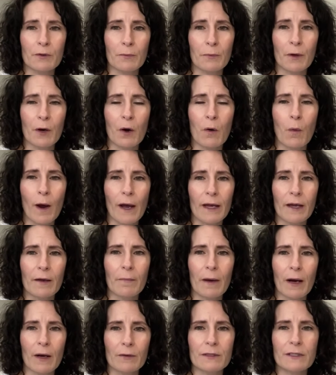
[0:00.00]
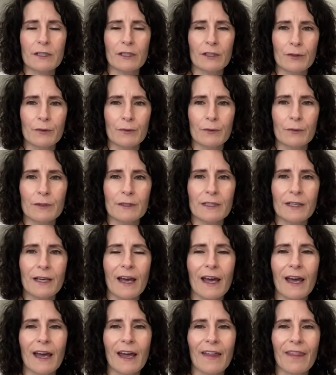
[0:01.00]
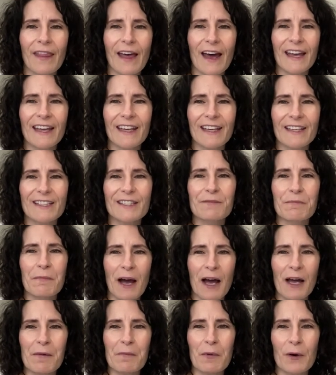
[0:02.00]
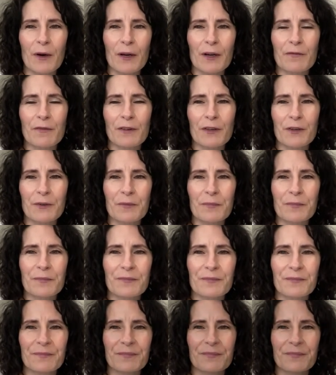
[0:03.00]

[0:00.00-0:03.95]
super quiet mouse to use. And that is my point of view.